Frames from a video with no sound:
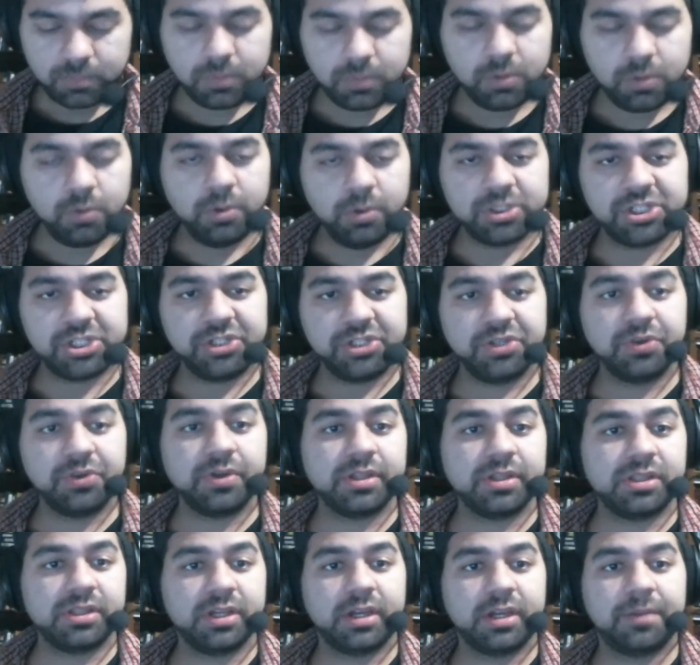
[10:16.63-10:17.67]
What you do
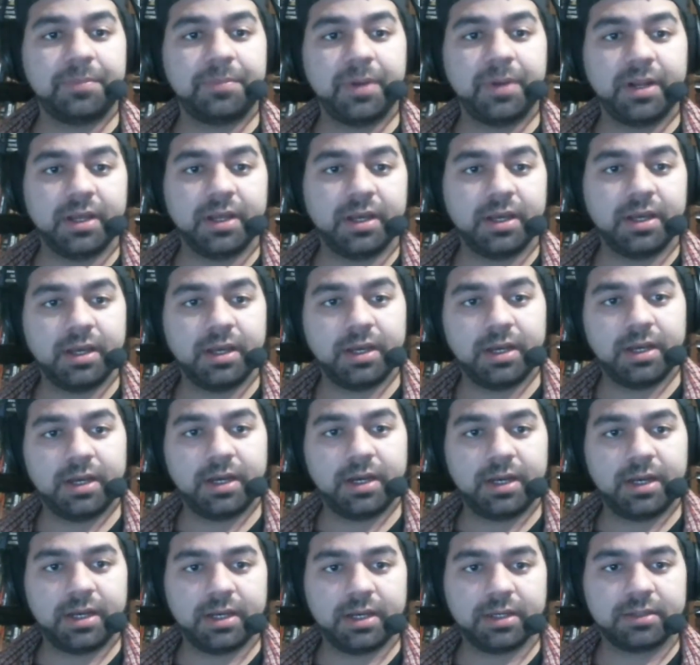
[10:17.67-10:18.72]
is you're going to put
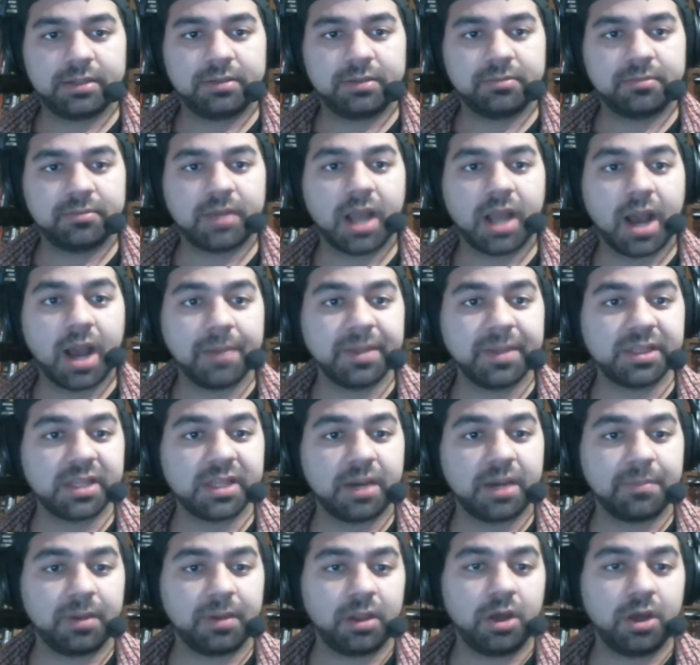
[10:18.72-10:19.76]
a comment
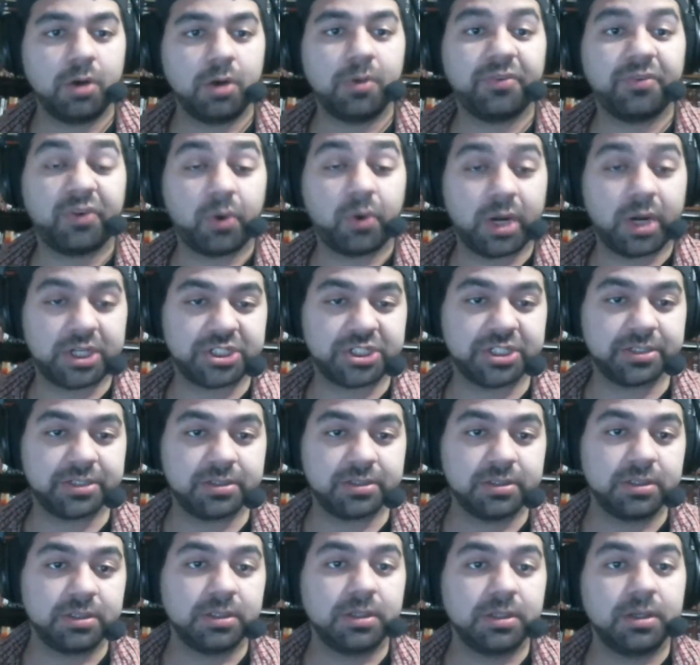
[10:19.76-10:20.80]
down below with a question.
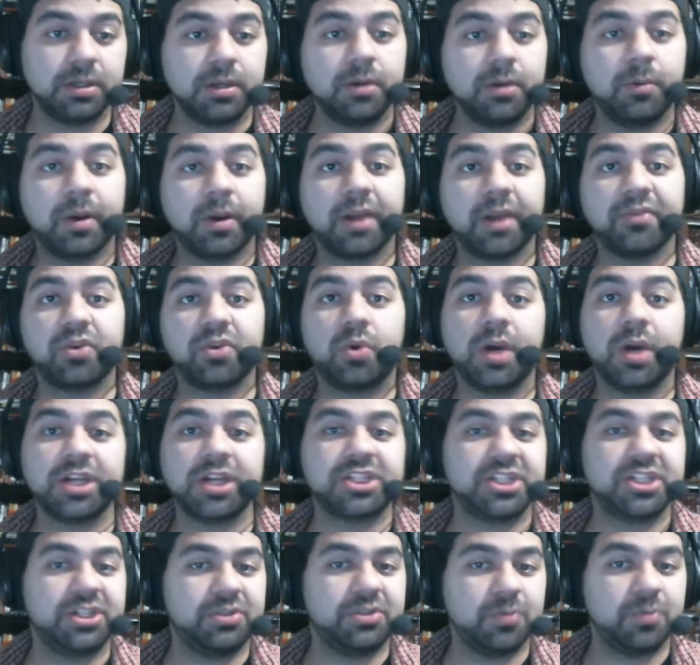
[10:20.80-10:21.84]
Whatever
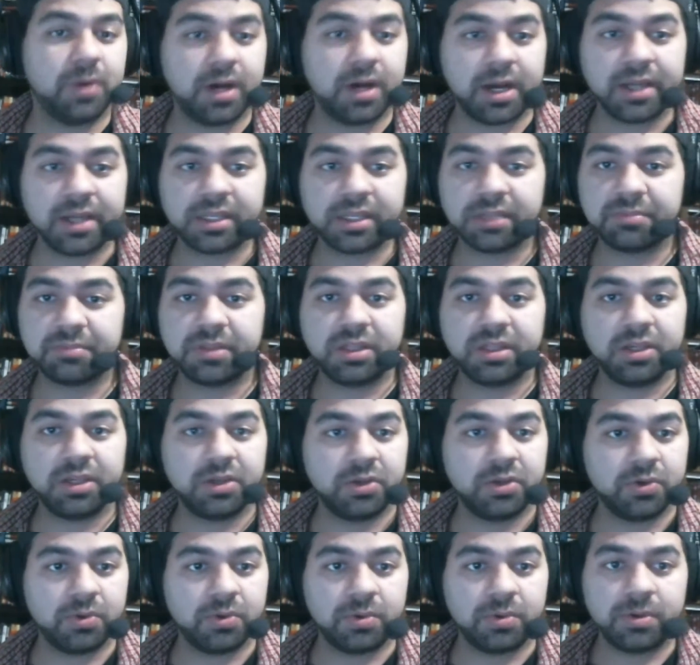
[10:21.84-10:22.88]
question you want, it's up to
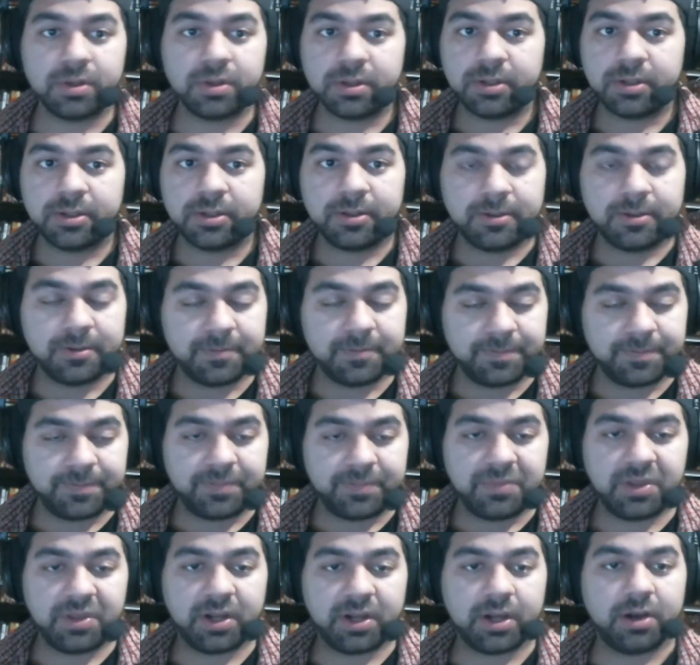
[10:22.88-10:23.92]
you.
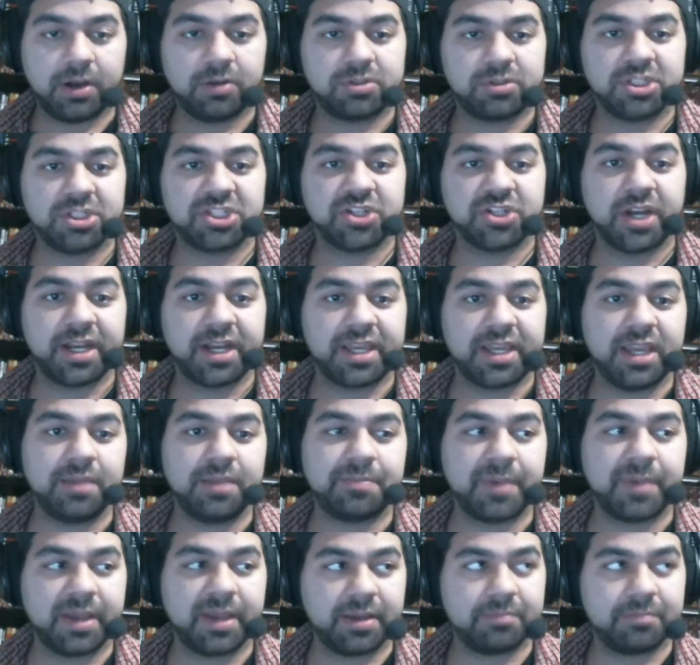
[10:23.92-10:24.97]
You know, just try to keep
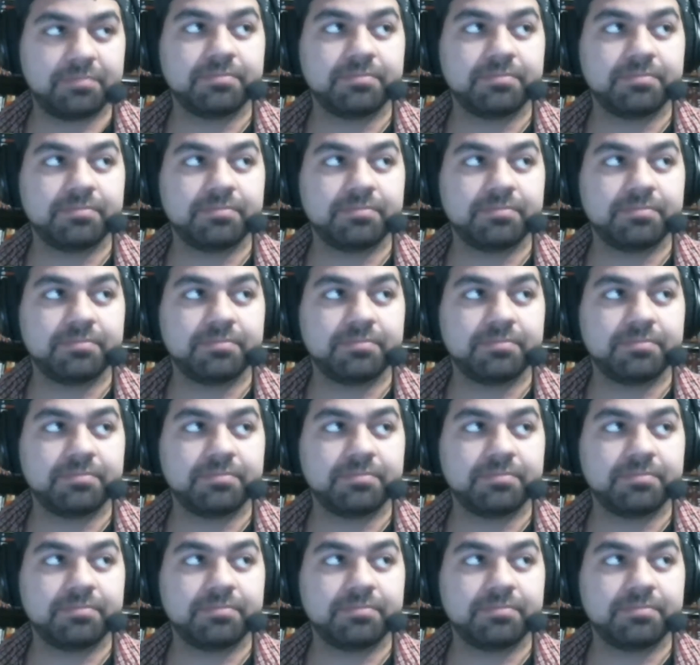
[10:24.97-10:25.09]
it